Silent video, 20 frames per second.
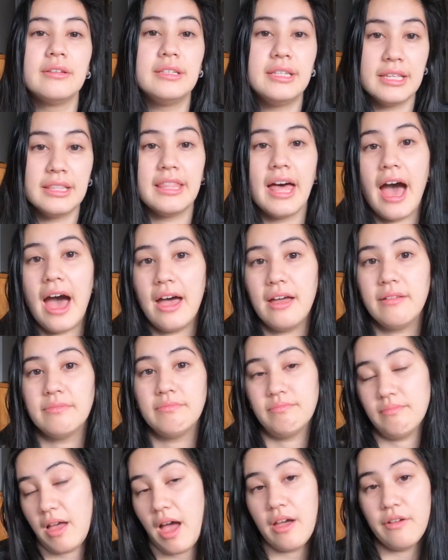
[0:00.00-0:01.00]
did
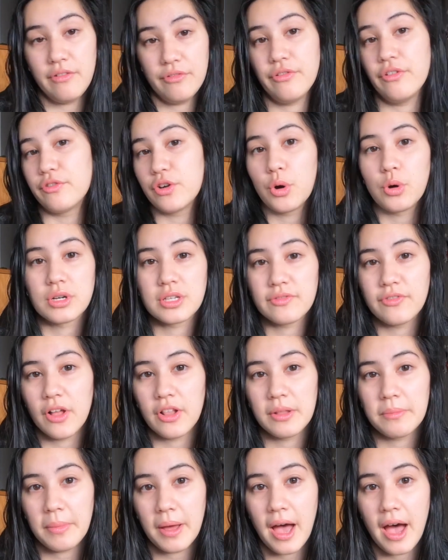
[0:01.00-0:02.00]
that, I've of course
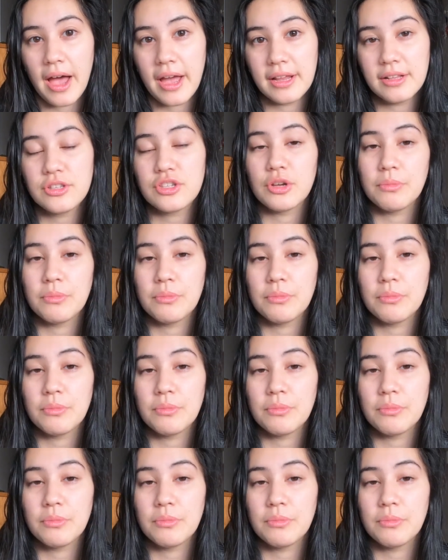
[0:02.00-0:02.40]
fallen behind.